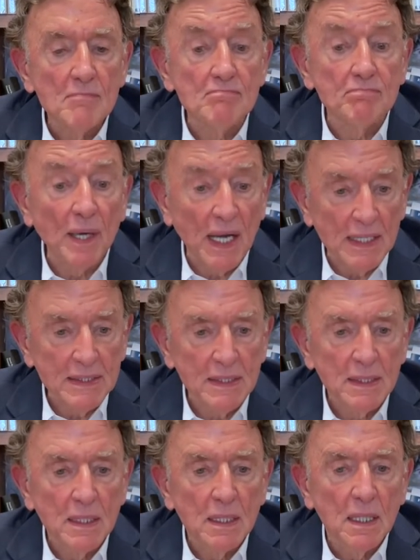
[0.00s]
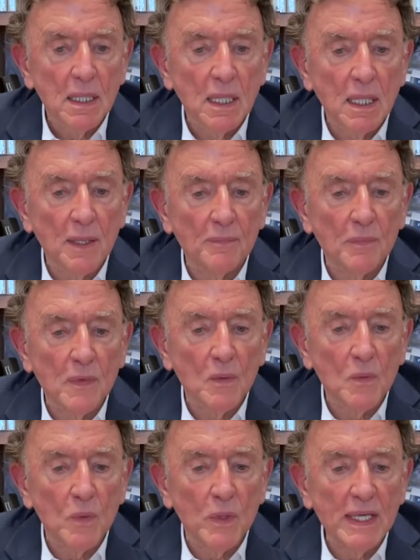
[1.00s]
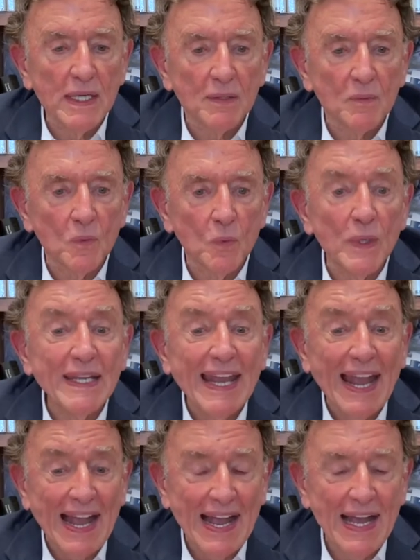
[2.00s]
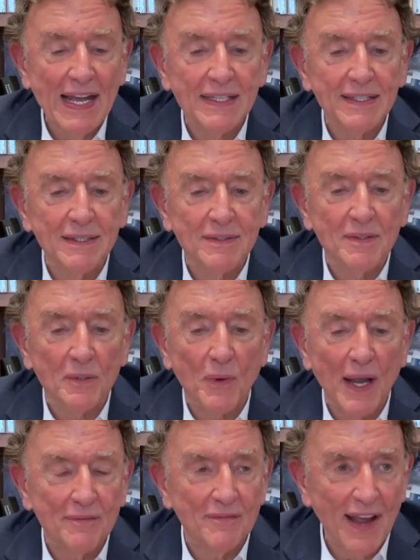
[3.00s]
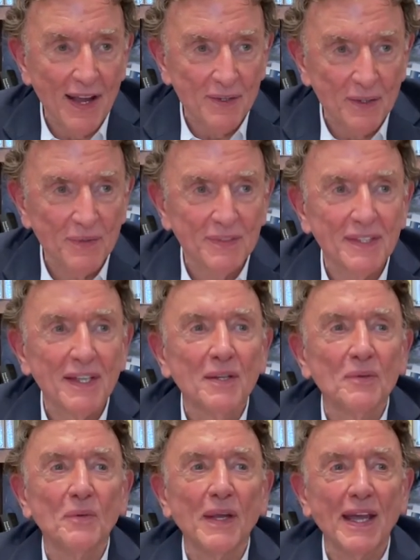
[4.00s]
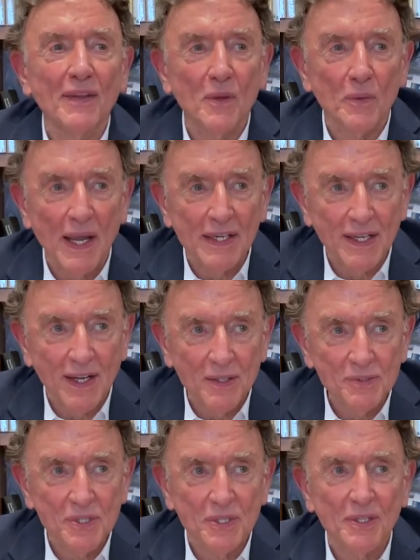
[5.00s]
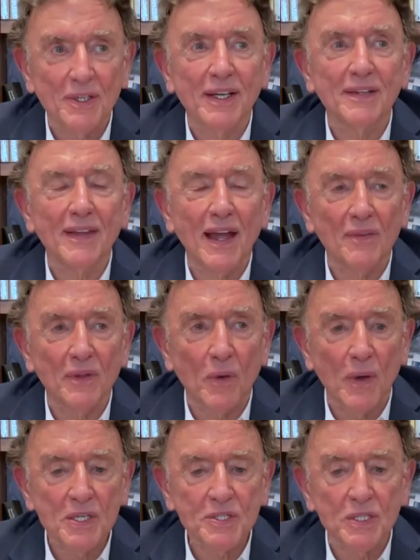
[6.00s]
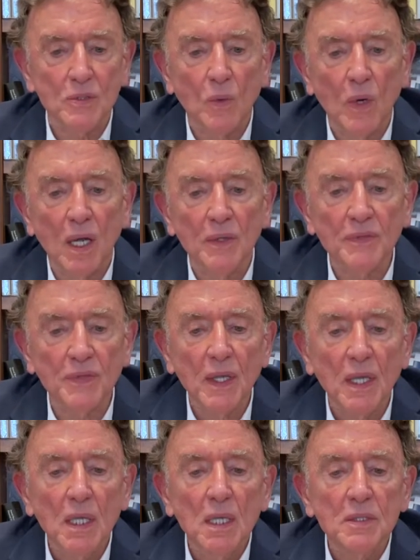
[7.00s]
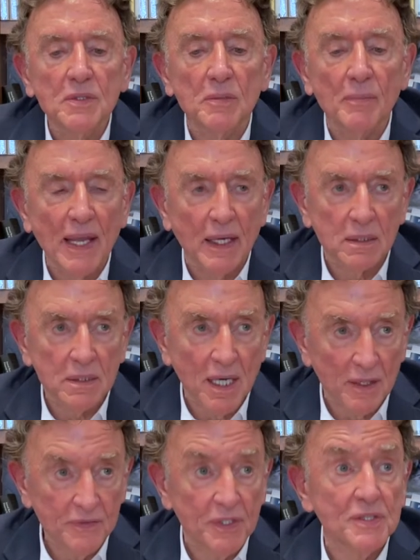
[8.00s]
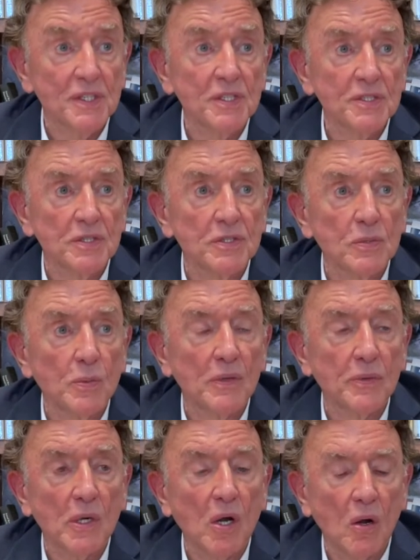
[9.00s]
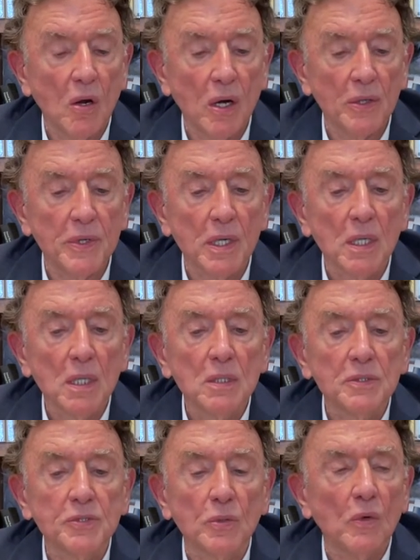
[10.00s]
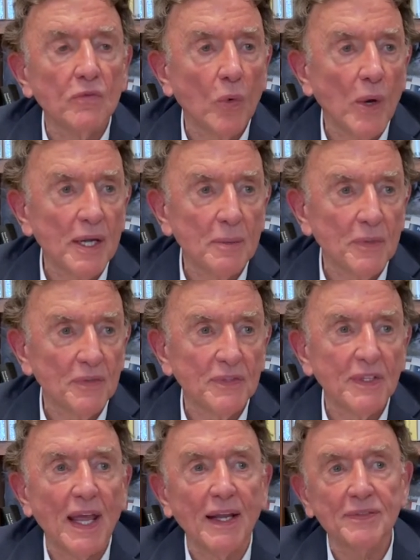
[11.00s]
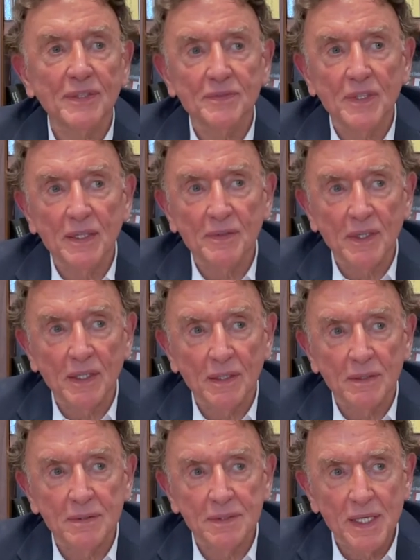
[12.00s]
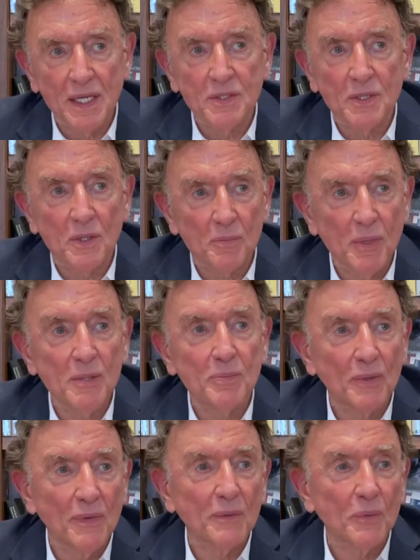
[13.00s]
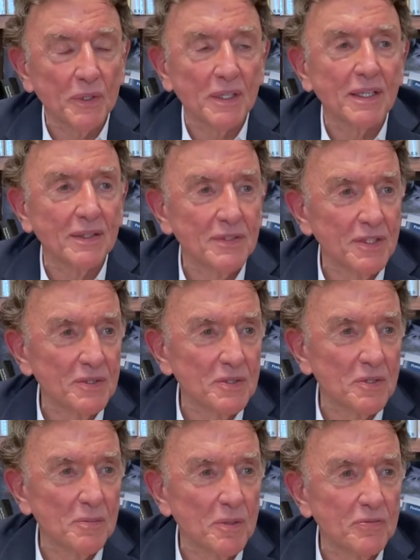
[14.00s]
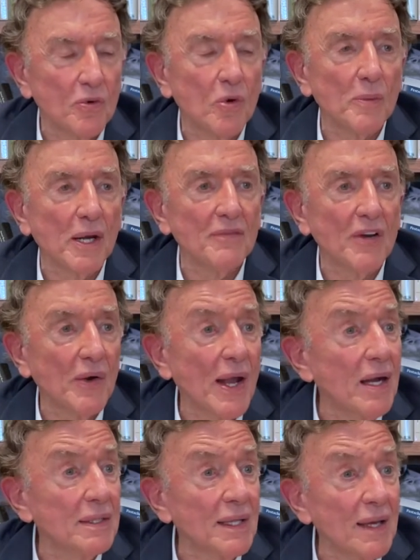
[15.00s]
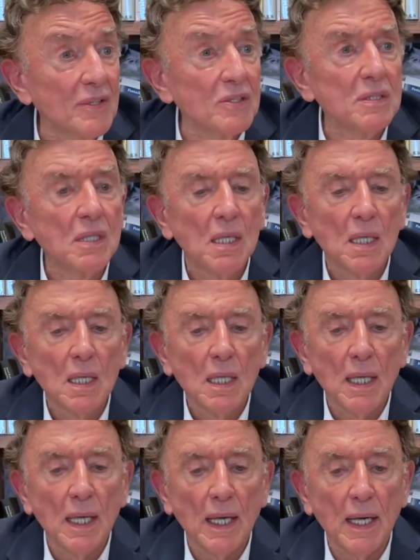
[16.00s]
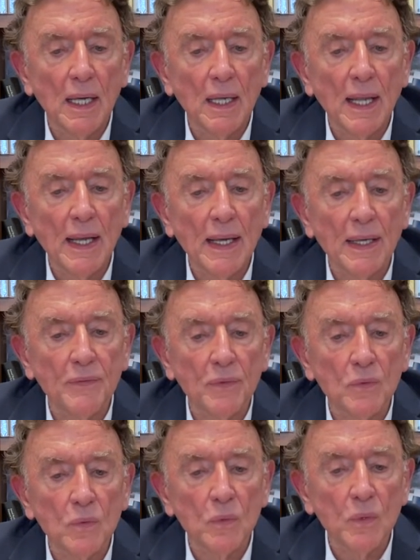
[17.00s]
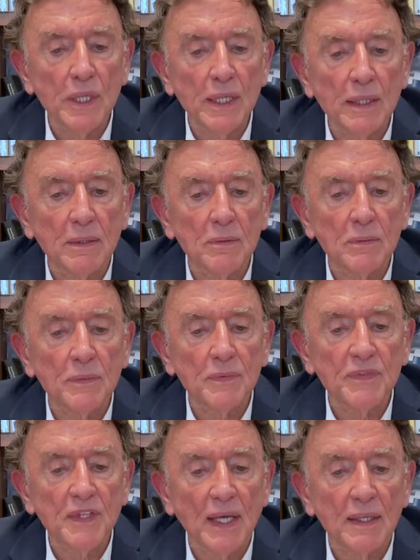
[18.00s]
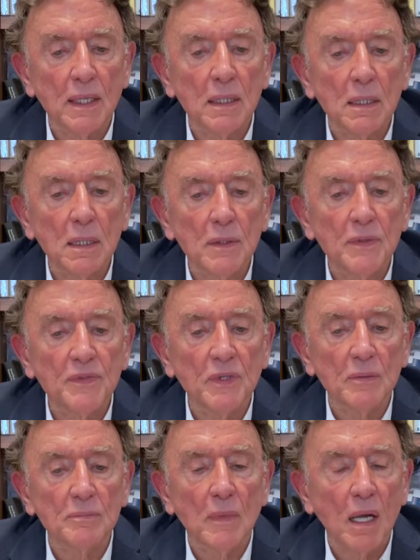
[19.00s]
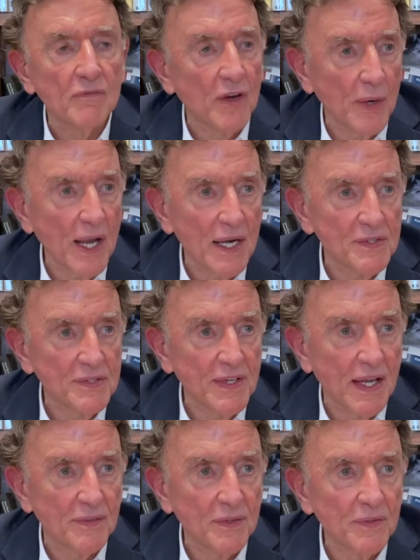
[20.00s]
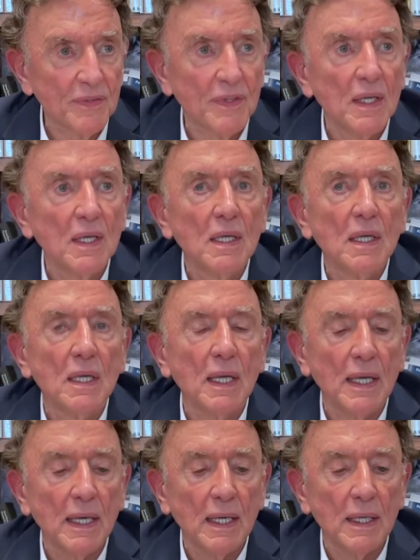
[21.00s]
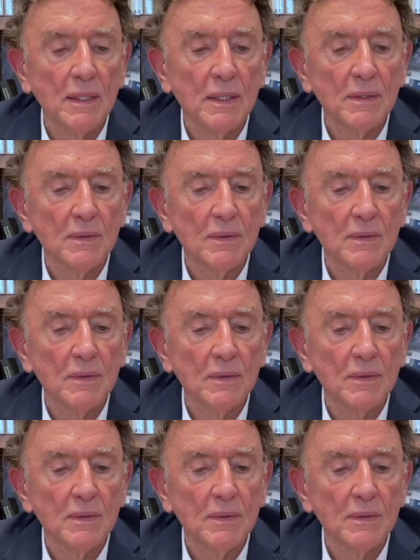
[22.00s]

but um, we we had the right values, we had the right culture, and now the question was to make tough decisions with regard to avoiding mistakes of giving tenure to people that wouldn't continue to perform at a very high level. Uh, and we set some very high standards, and